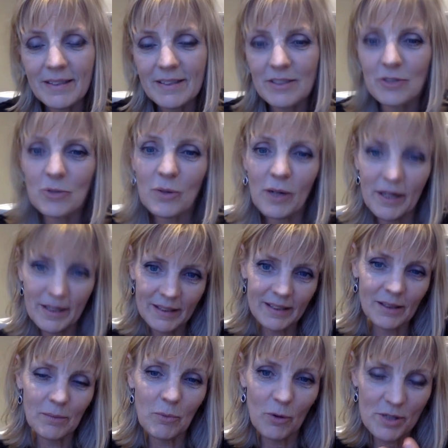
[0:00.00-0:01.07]
draw a
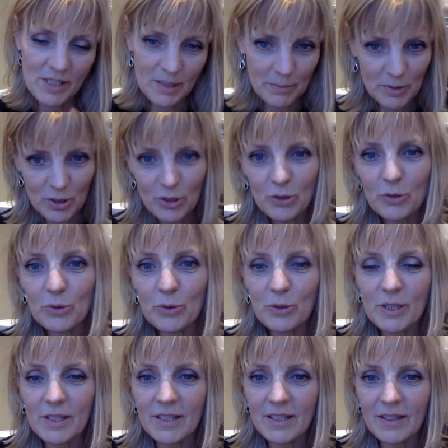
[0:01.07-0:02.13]
little more
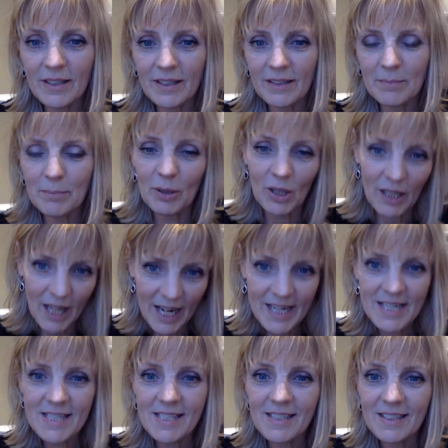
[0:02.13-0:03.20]
subdued and
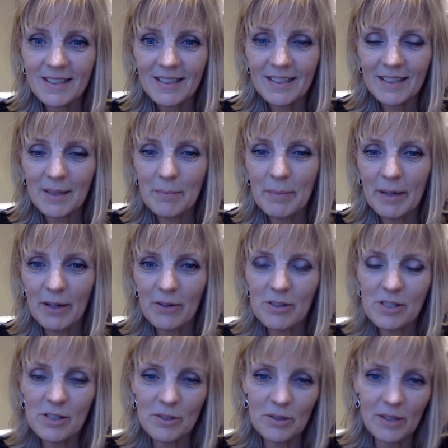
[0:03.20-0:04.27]
polite compared
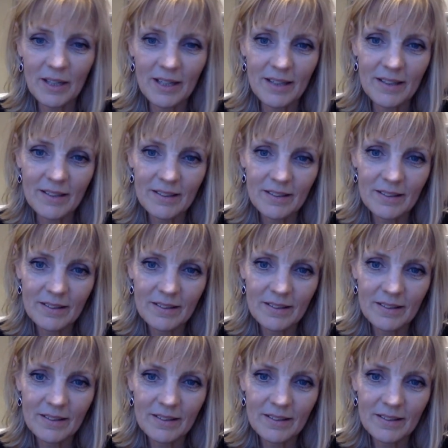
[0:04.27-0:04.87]
to like